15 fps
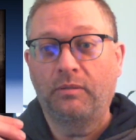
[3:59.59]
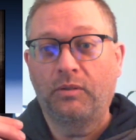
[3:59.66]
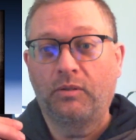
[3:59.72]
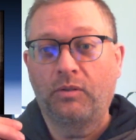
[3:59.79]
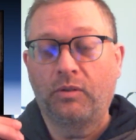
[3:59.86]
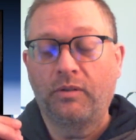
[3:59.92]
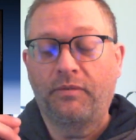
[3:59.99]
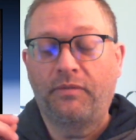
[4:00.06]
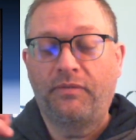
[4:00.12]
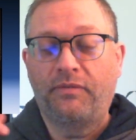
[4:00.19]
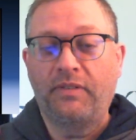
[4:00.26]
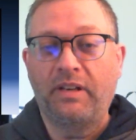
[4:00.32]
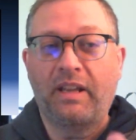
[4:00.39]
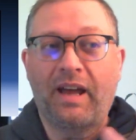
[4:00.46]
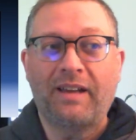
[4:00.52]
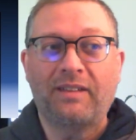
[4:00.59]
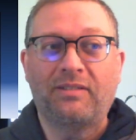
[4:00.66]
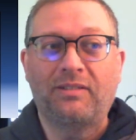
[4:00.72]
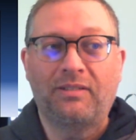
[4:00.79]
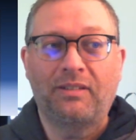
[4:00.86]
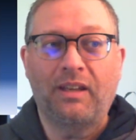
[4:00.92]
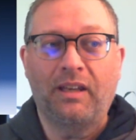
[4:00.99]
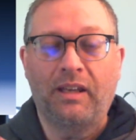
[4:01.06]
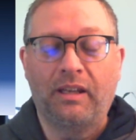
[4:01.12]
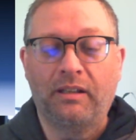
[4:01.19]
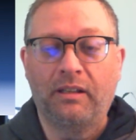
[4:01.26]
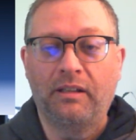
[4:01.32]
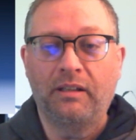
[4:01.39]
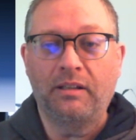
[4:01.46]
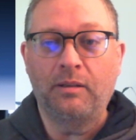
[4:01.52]
sort of finesse
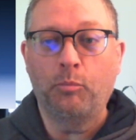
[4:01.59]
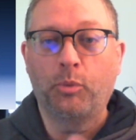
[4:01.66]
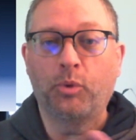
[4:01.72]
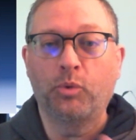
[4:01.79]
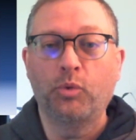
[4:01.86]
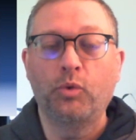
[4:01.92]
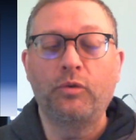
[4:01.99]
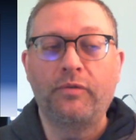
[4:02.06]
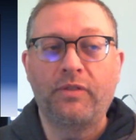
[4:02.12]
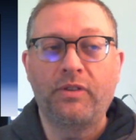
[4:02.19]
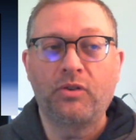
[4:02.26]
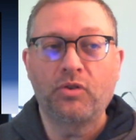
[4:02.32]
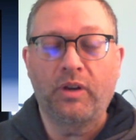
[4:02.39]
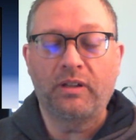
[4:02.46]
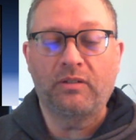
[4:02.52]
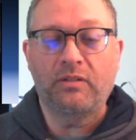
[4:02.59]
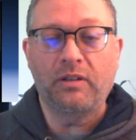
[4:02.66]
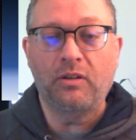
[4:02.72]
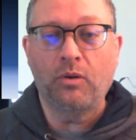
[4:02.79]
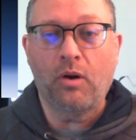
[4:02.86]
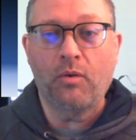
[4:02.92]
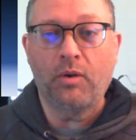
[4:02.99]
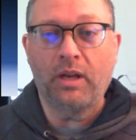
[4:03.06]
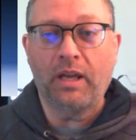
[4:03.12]
and improve the traits that you already